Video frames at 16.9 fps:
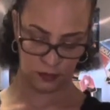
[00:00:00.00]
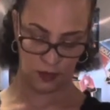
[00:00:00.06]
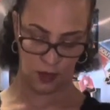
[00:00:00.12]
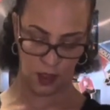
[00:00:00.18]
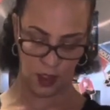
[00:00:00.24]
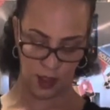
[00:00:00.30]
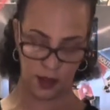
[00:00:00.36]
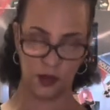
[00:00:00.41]

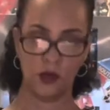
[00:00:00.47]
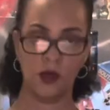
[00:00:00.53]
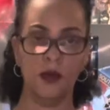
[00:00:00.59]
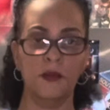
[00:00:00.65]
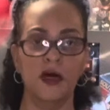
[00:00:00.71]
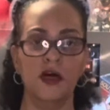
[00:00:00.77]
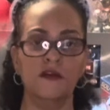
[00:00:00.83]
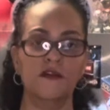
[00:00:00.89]
It's one
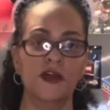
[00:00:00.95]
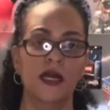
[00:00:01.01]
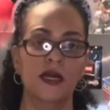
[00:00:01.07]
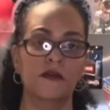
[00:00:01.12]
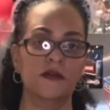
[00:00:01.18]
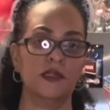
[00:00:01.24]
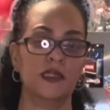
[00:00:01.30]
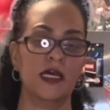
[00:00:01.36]
of my
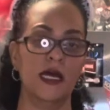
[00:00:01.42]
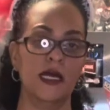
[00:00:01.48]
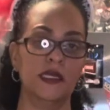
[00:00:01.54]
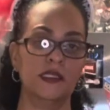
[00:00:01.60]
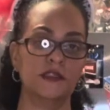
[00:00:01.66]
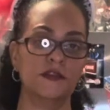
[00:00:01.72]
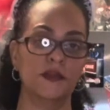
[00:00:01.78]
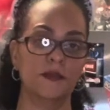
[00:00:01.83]
favorite
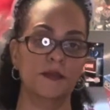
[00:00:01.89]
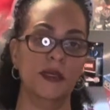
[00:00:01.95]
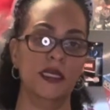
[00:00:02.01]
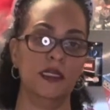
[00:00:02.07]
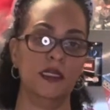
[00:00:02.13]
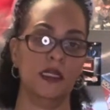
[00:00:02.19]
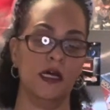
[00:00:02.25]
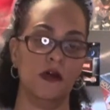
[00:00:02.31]
things for
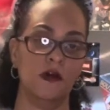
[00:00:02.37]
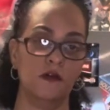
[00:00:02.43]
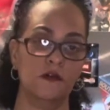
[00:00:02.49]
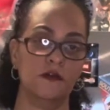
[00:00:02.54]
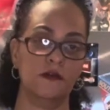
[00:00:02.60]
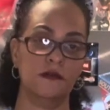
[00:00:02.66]
meatloaf.